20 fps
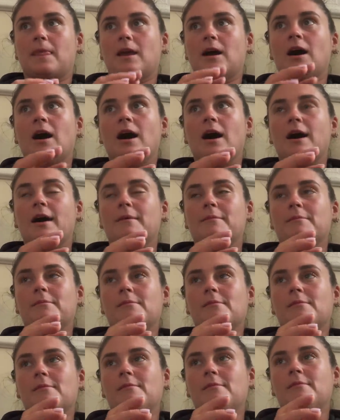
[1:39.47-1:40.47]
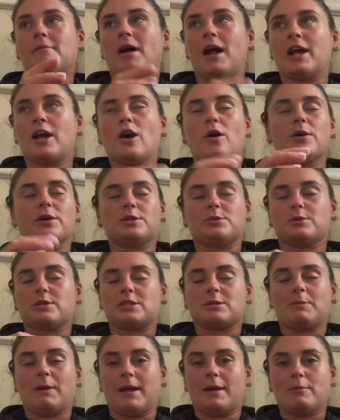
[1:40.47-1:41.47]
I go on to
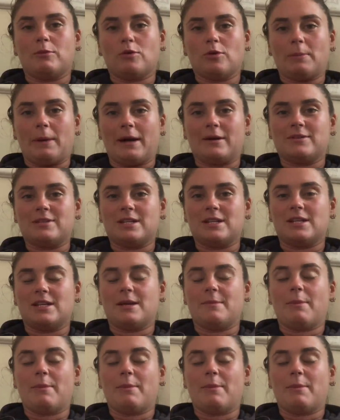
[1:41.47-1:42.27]
explain more about Didi,